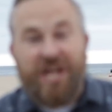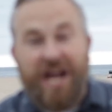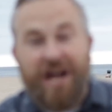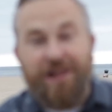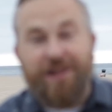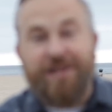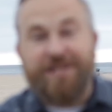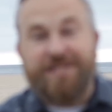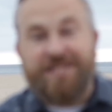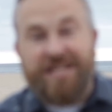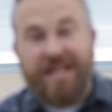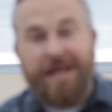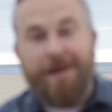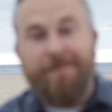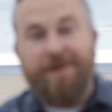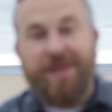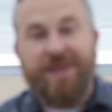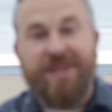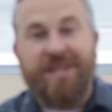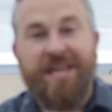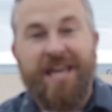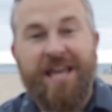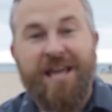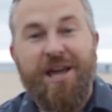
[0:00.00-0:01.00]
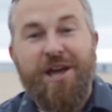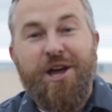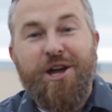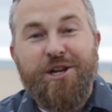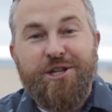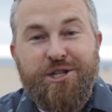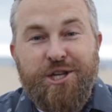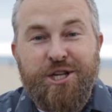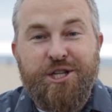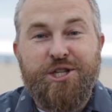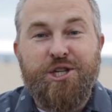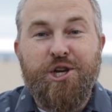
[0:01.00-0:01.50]
telling Timothy
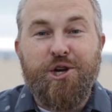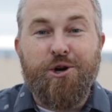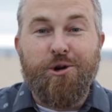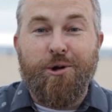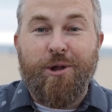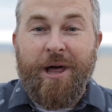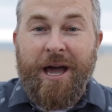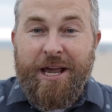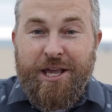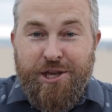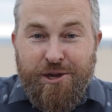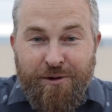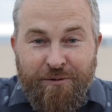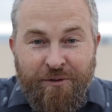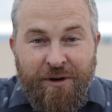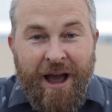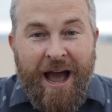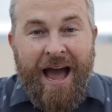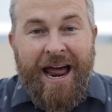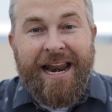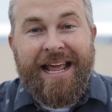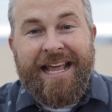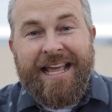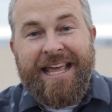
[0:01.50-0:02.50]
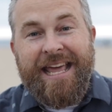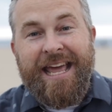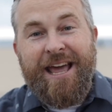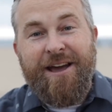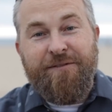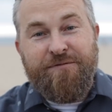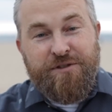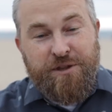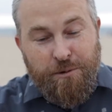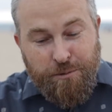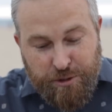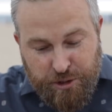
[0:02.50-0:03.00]
to do. Like, you've got a
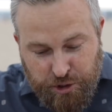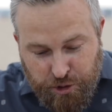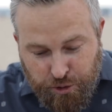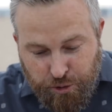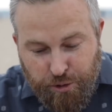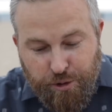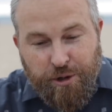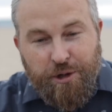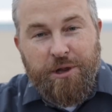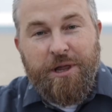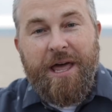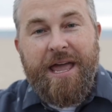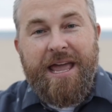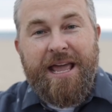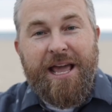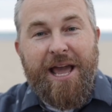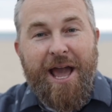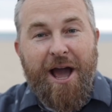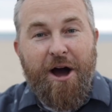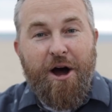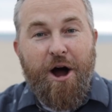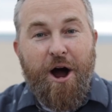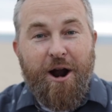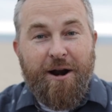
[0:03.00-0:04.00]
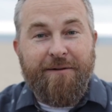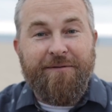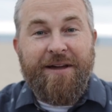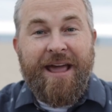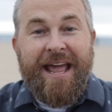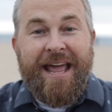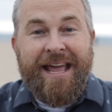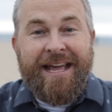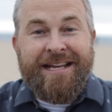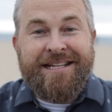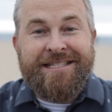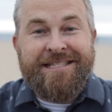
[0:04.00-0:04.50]
gift. It was through the laying on of
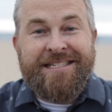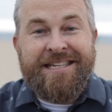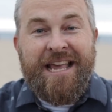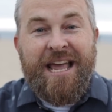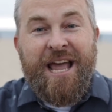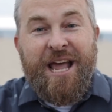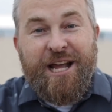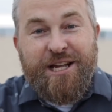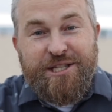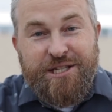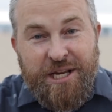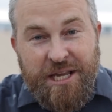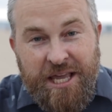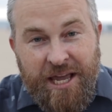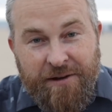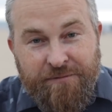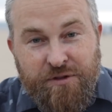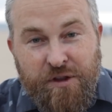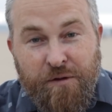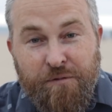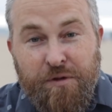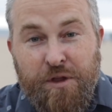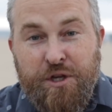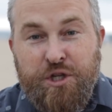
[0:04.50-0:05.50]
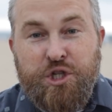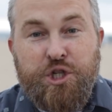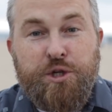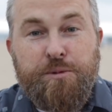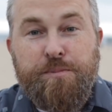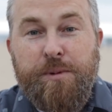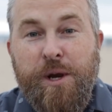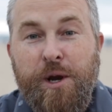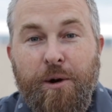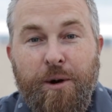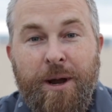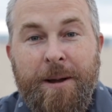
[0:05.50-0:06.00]
hands, it's a gift of the
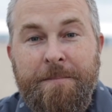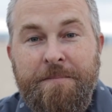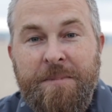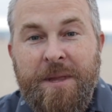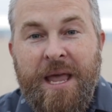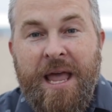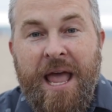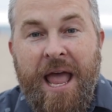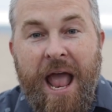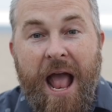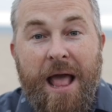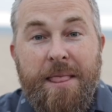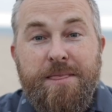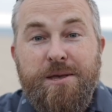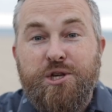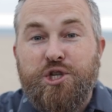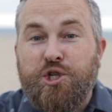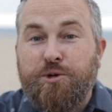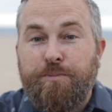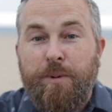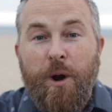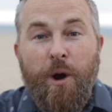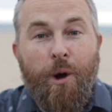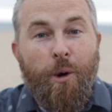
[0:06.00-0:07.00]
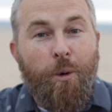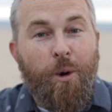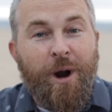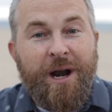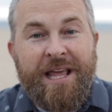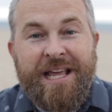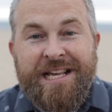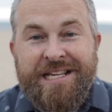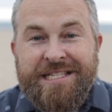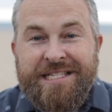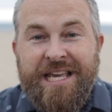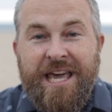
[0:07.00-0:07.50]
Spirit. And the Spirit, what
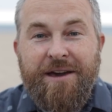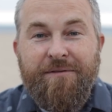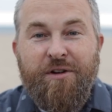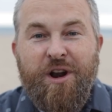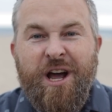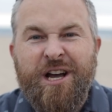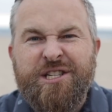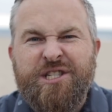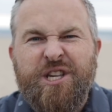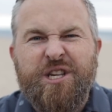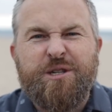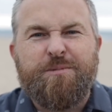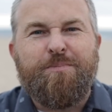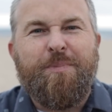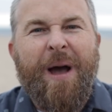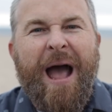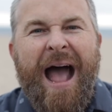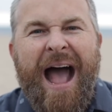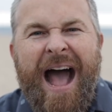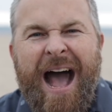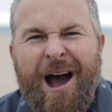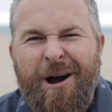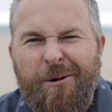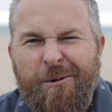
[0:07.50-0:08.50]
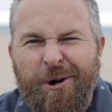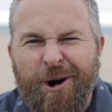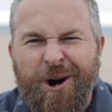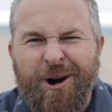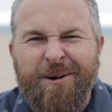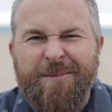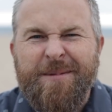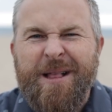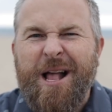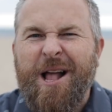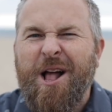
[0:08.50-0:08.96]
He's given us is power,